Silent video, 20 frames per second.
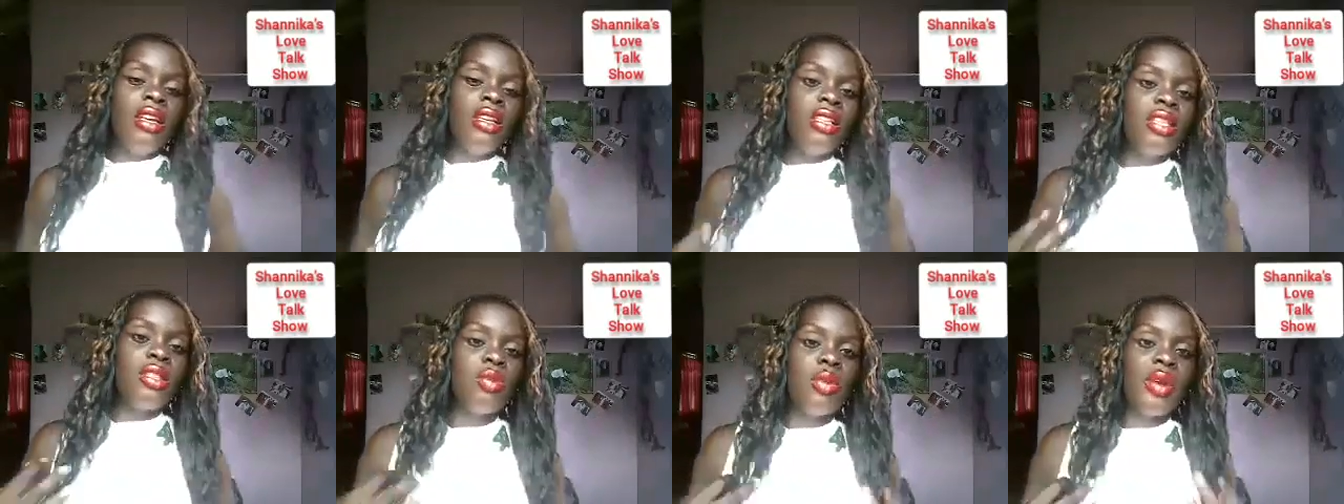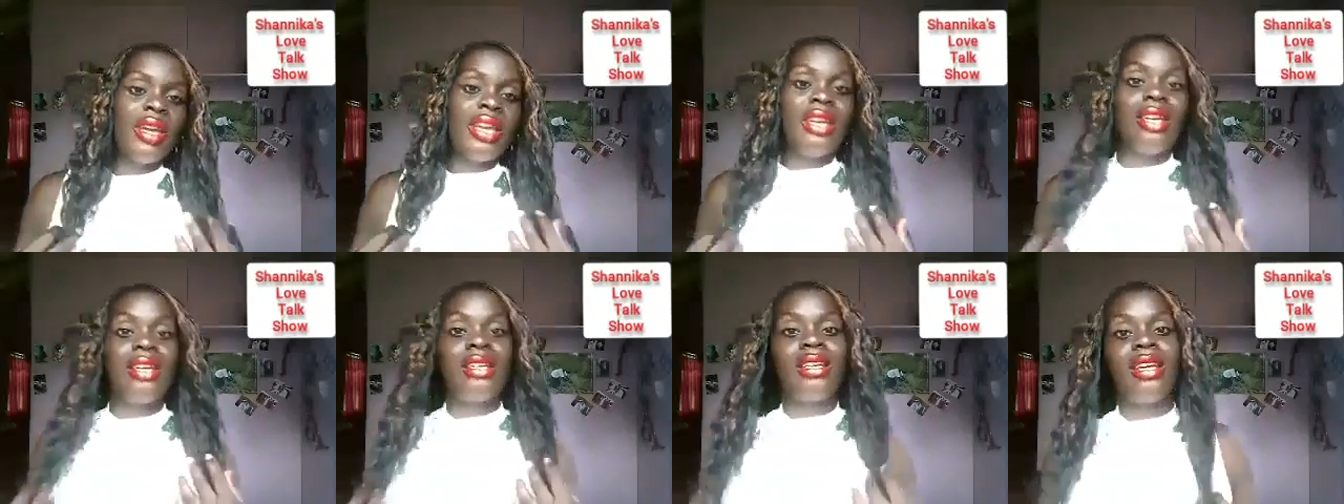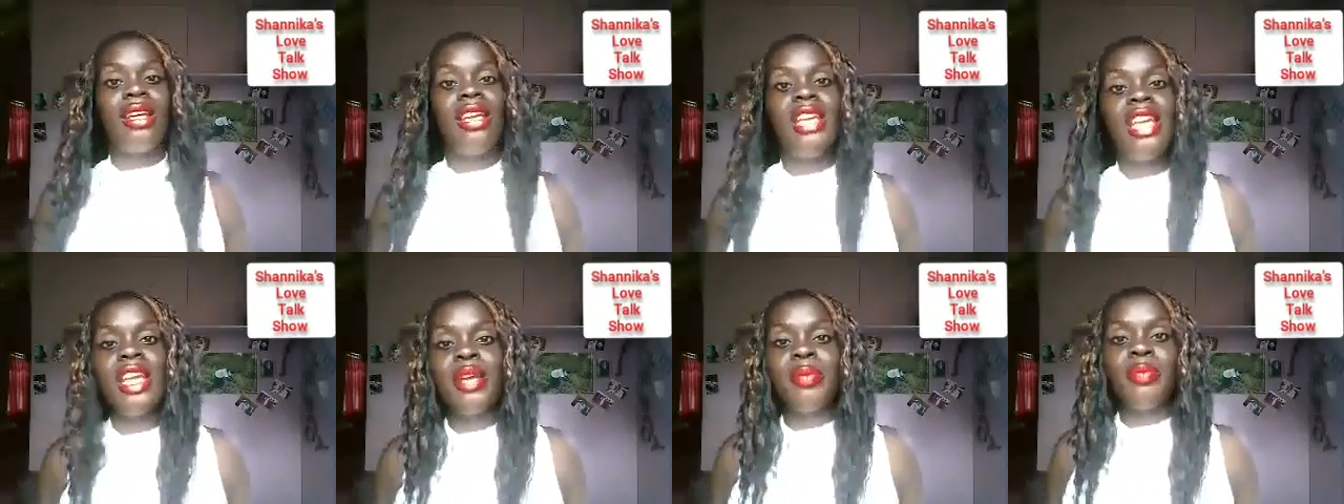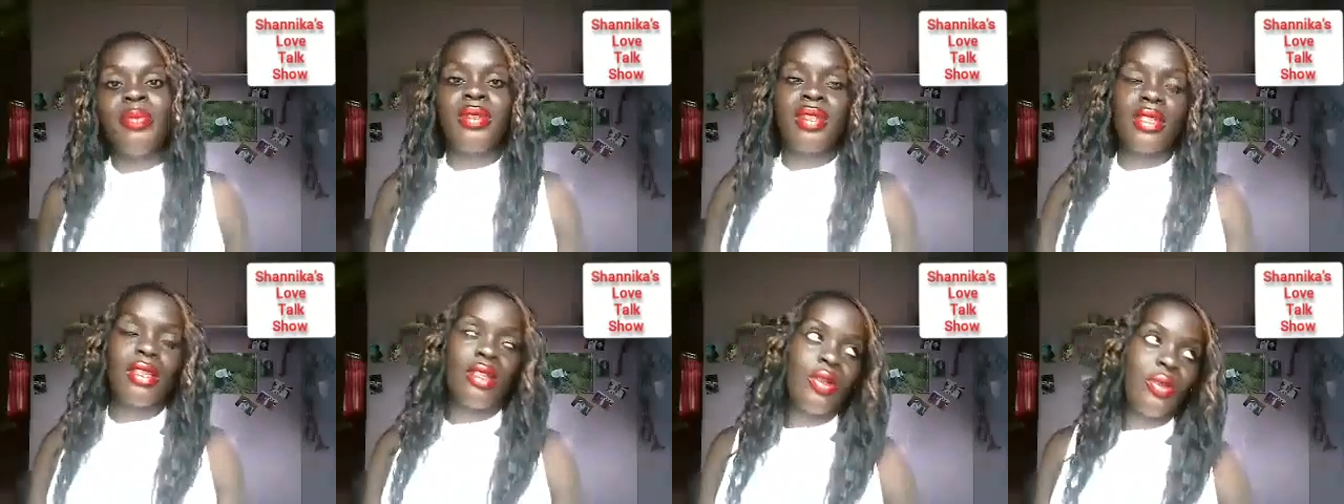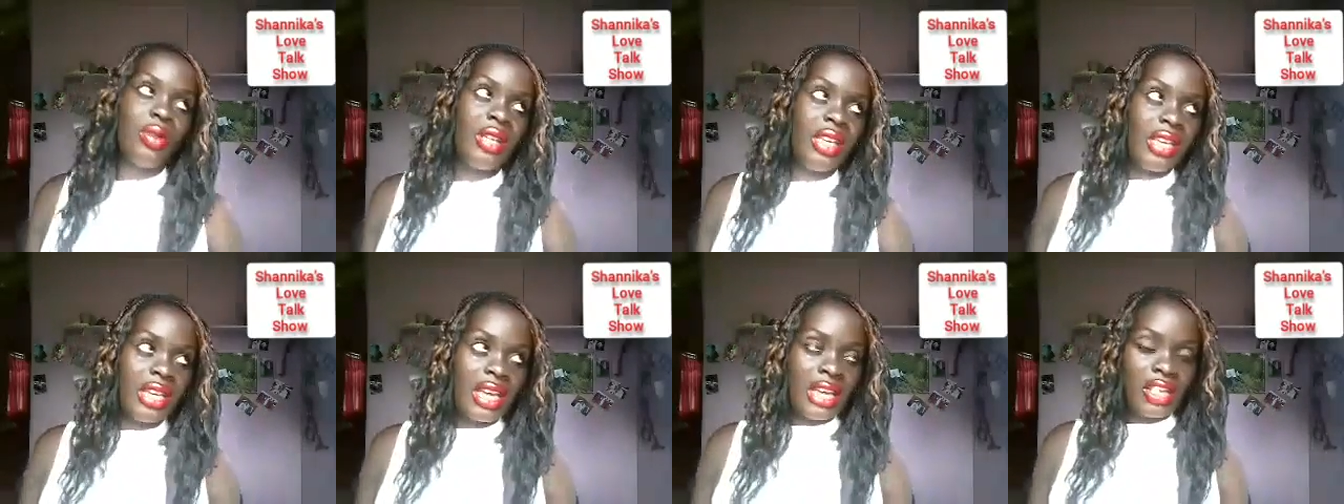swaying the hips,
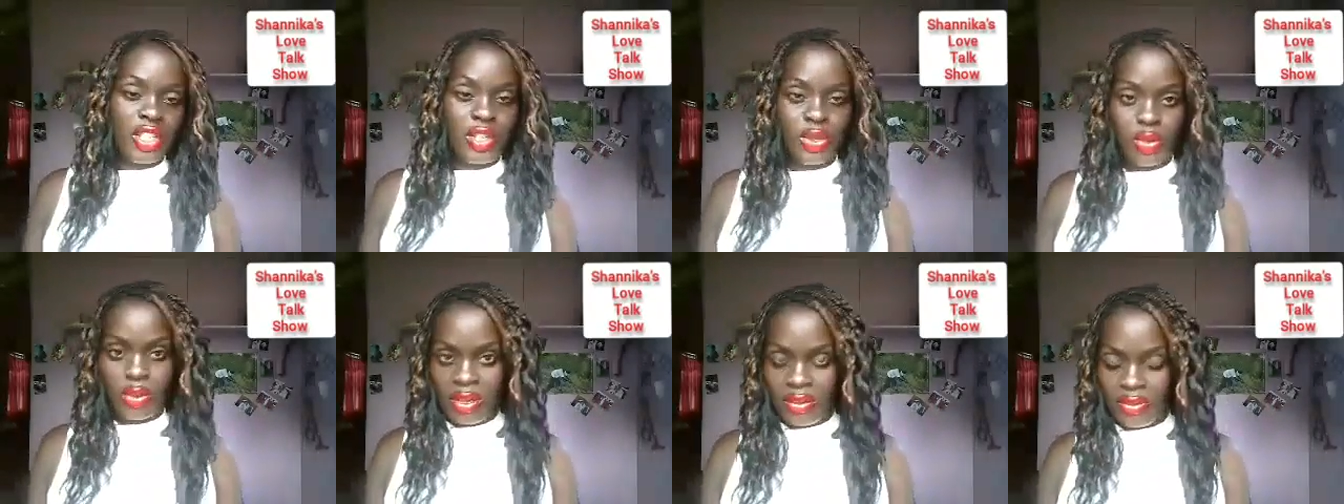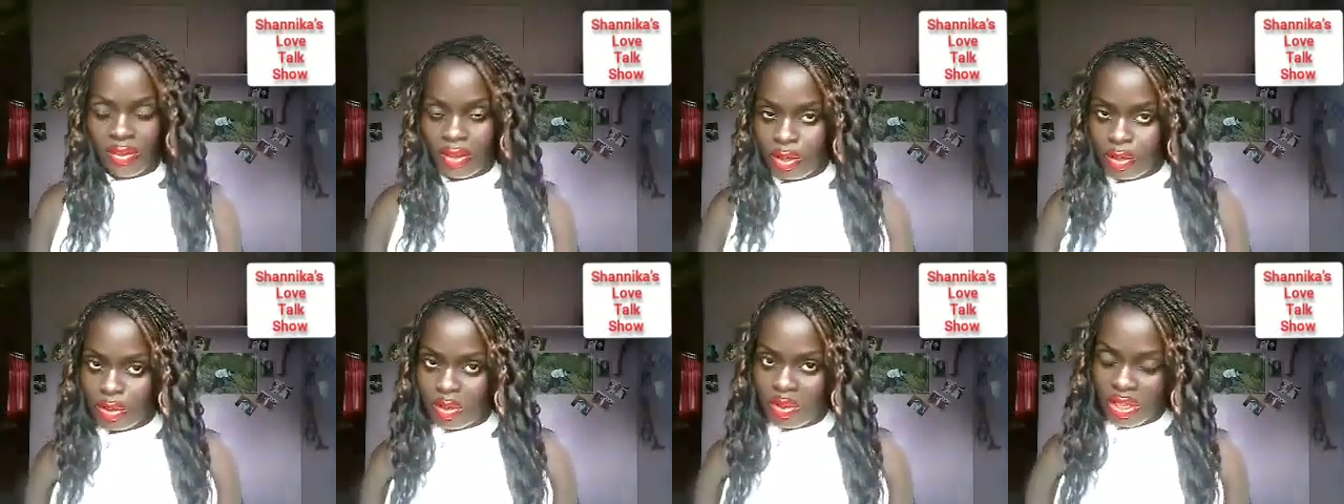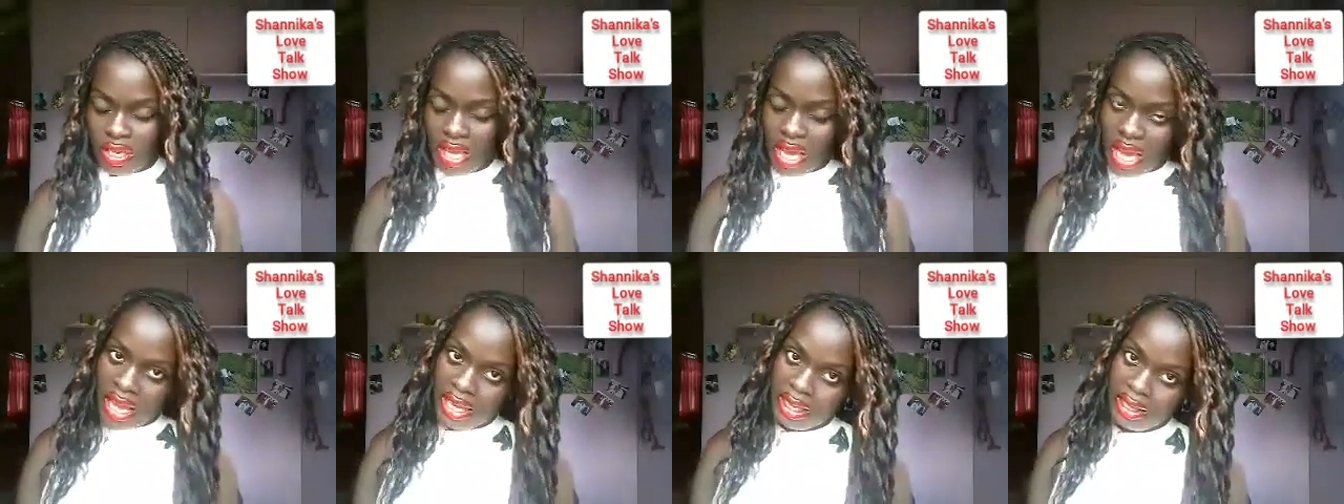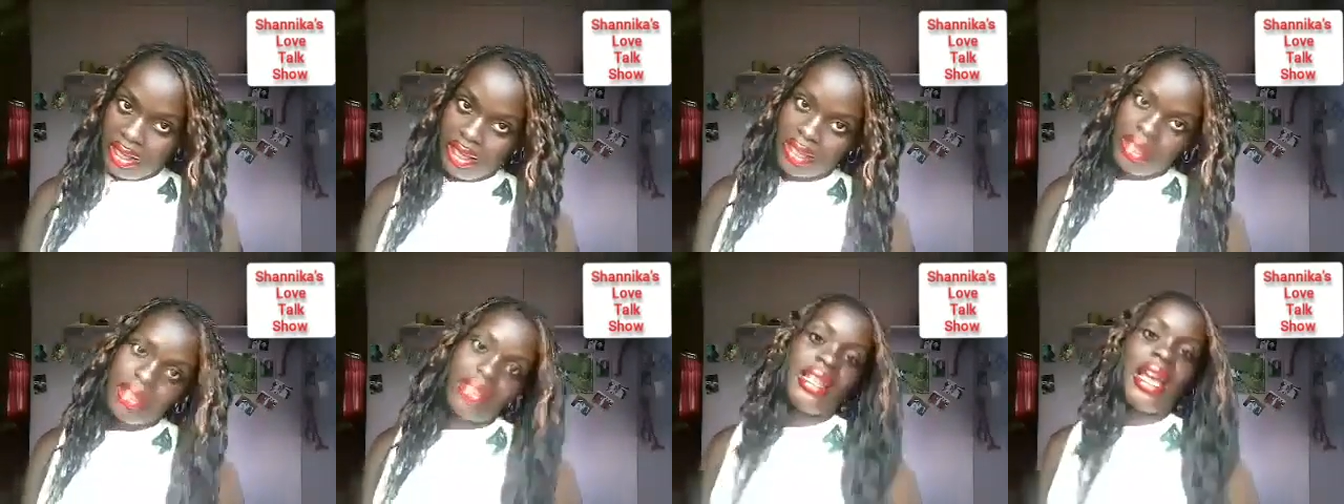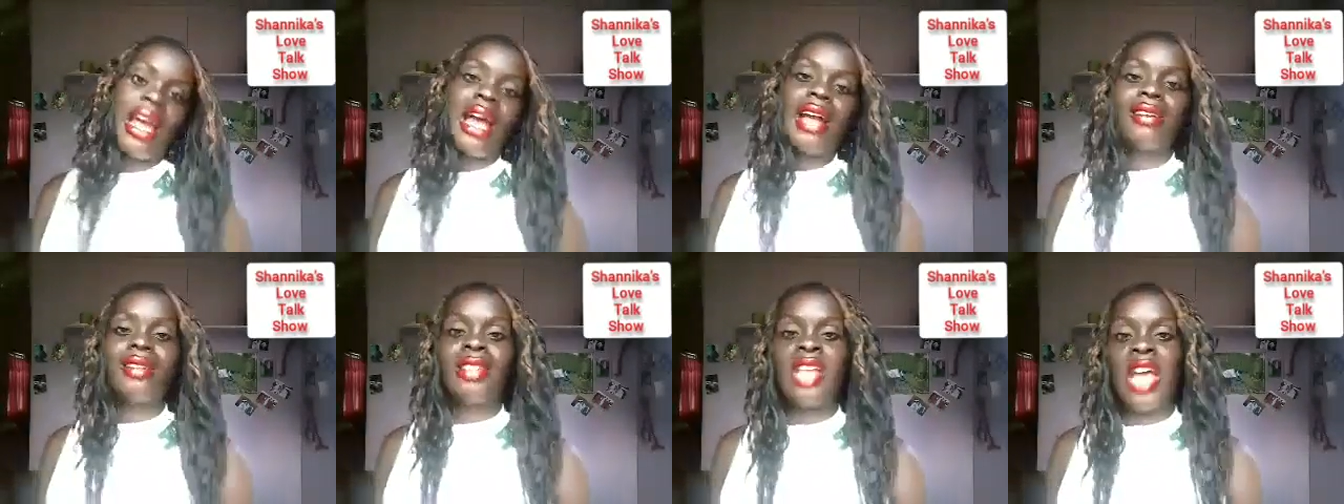looking at you, giving you the eye
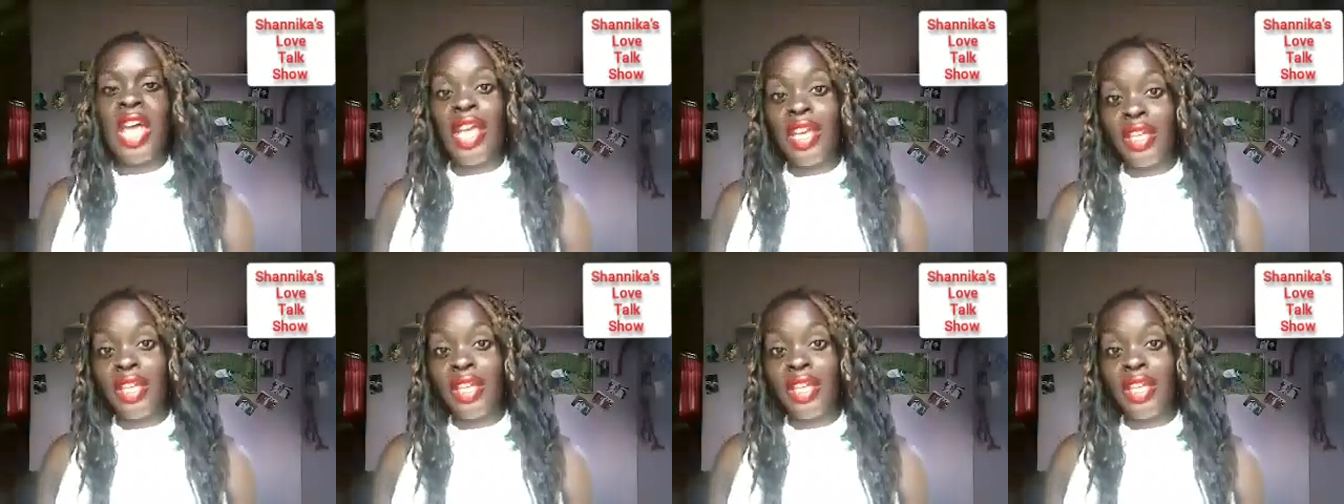contact,